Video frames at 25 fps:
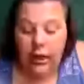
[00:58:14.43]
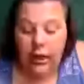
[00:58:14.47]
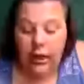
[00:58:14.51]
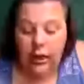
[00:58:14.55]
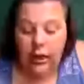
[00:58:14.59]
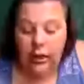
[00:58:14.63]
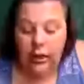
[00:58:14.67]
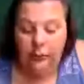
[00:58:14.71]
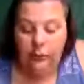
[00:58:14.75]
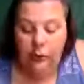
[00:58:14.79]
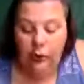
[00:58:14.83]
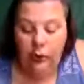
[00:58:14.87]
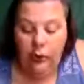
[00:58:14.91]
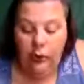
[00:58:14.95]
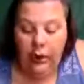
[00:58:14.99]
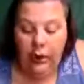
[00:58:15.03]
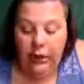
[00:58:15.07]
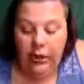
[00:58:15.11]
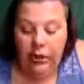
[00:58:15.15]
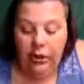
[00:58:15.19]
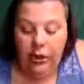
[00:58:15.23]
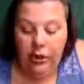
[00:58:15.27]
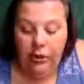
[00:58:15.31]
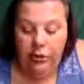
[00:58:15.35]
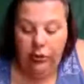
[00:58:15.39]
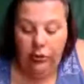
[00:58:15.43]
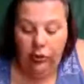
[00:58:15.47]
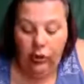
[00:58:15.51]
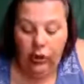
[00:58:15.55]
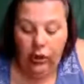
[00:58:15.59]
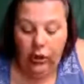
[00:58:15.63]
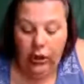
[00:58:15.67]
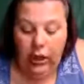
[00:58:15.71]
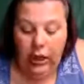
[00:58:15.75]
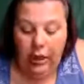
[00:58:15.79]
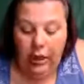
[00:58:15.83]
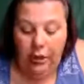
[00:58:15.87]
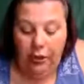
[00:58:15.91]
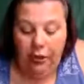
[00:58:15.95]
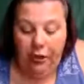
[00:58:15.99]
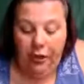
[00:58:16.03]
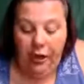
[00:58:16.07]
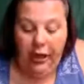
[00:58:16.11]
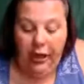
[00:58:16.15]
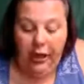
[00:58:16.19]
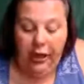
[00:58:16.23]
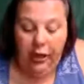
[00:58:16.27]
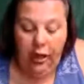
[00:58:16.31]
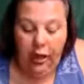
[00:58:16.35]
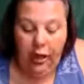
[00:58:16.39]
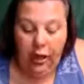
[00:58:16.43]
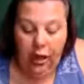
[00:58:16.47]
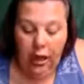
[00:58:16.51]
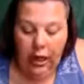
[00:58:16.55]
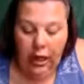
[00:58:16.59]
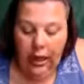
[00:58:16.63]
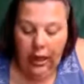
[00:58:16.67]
who likes to do lettering.